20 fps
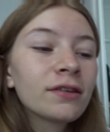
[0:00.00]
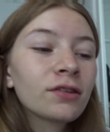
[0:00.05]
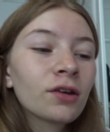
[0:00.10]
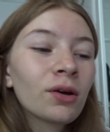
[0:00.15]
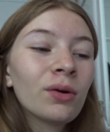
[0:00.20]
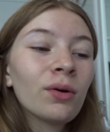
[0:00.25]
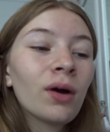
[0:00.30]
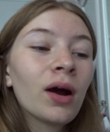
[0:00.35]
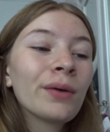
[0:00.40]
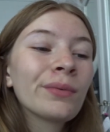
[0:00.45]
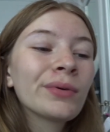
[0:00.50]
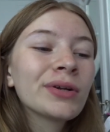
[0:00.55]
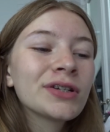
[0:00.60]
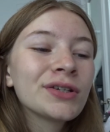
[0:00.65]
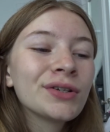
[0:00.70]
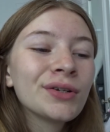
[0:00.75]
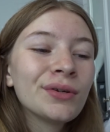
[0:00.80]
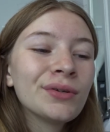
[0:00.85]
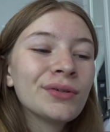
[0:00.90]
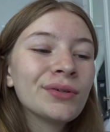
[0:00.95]
So I want
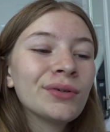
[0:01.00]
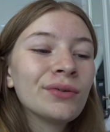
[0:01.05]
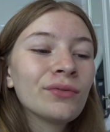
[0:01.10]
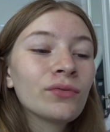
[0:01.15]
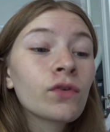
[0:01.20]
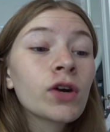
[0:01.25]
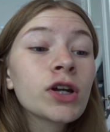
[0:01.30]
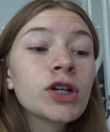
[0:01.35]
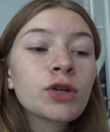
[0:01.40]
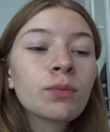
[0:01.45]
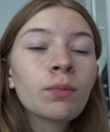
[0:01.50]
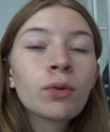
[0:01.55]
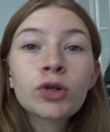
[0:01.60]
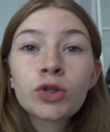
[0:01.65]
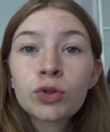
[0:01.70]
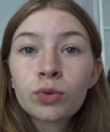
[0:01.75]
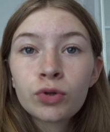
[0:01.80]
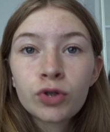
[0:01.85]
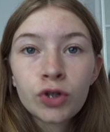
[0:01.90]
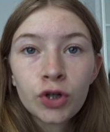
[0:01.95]
to do French
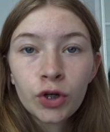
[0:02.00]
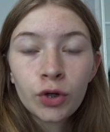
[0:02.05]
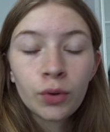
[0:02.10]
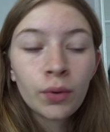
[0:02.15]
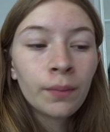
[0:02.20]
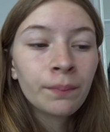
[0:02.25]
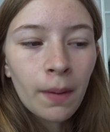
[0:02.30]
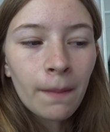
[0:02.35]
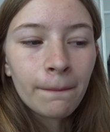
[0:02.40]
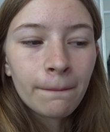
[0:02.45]
Module 2,